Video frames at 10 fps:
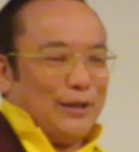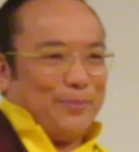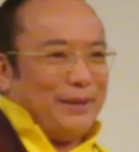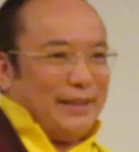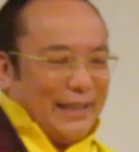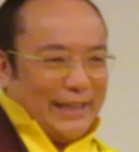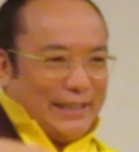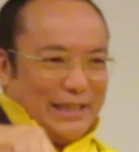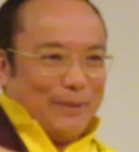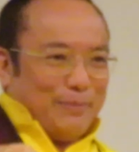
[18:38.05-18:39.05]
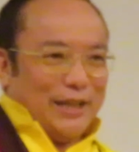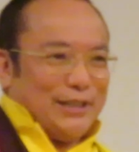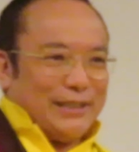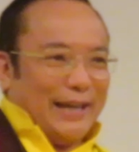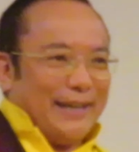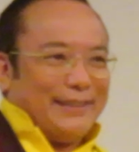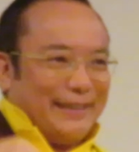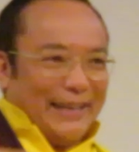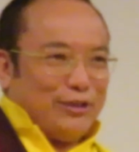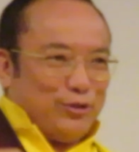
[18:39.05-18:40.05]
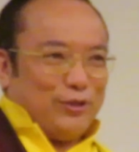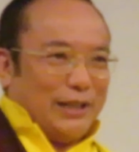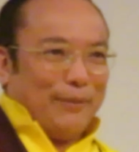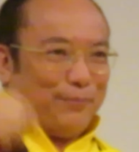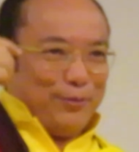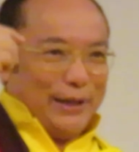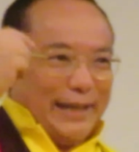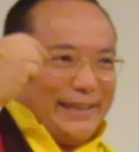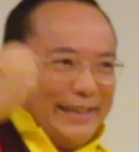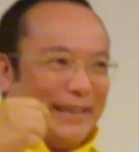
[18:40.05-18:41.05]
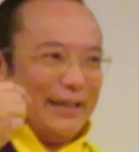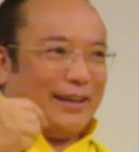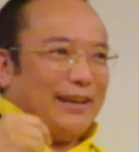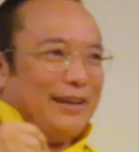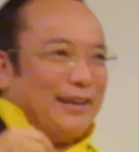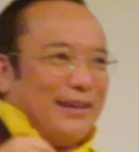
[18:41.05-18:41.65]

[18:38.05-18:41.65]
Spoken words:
even they keep their child next to them for 8 years,